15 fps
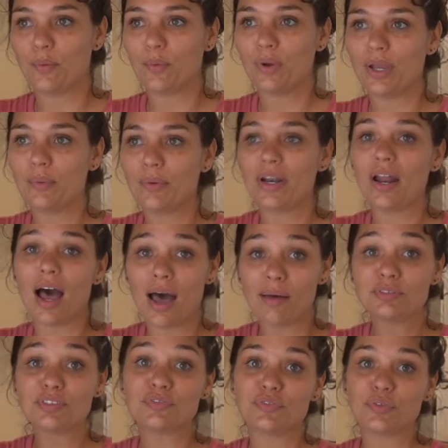We would
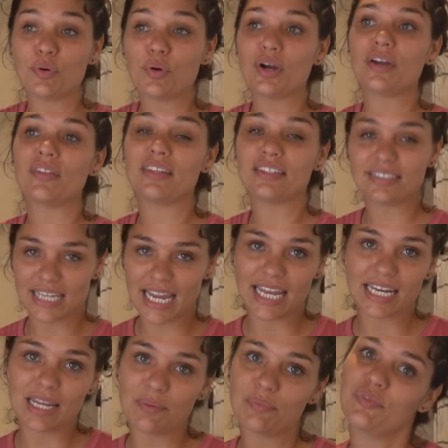opt for the
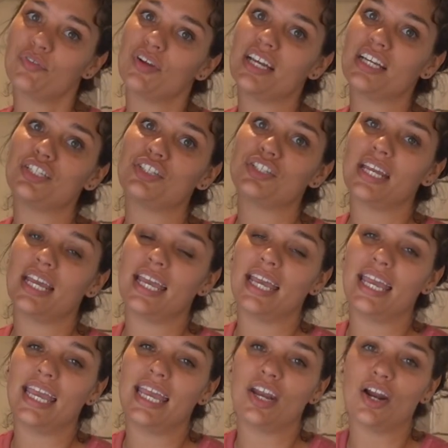stand-up fridge
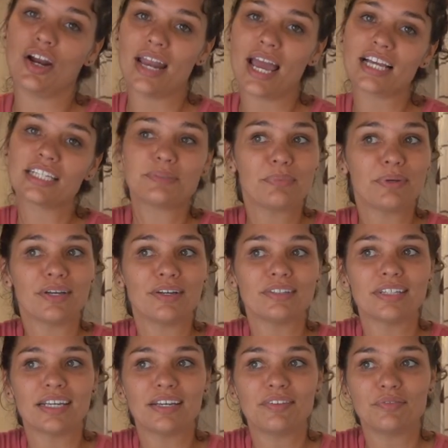in our next build
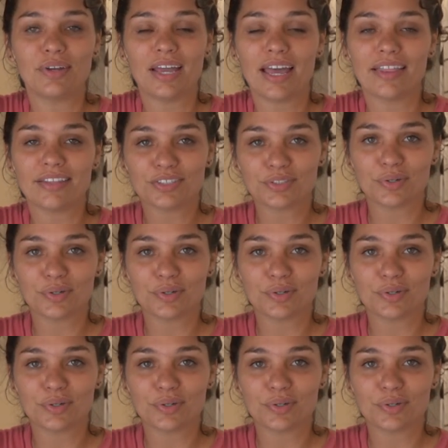if we had the